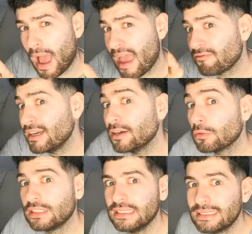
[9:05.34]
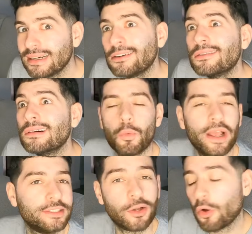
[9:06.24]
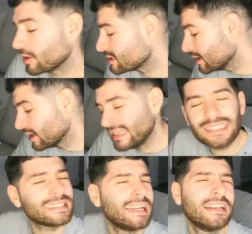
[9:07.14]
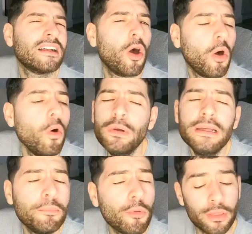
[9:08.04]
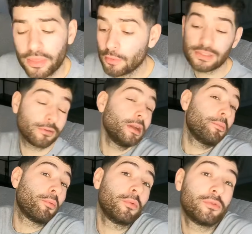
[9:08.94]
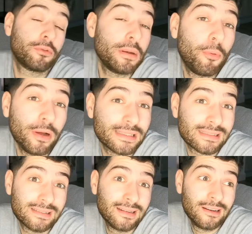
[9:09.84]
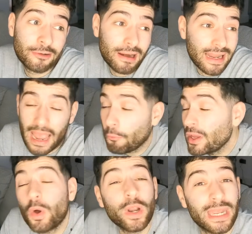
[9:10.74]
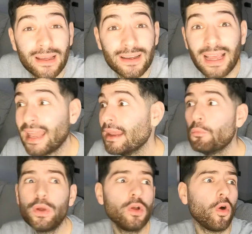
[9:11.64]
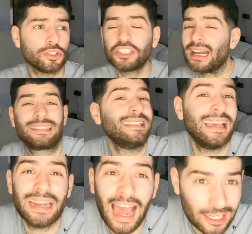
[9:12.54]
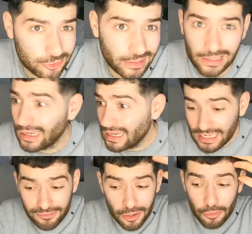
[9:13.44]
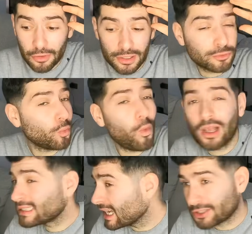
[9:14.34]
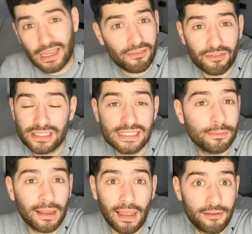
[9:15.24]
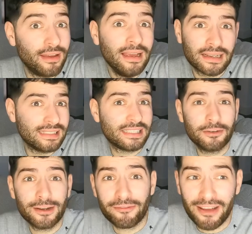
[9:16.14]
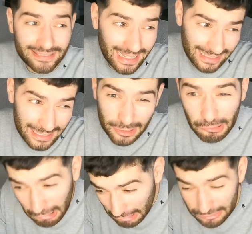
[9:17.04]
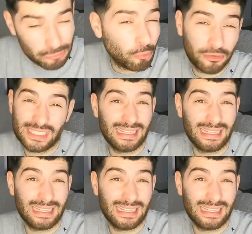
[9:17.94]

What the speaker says: about every little detail is the way to go. Because yesterday, the only important thing was three points, right? And we got it. And then we got Jackson getting a hat-trick. Even though it was the worst hat-trick I've ever seen in my life, considering the fact that he could have scored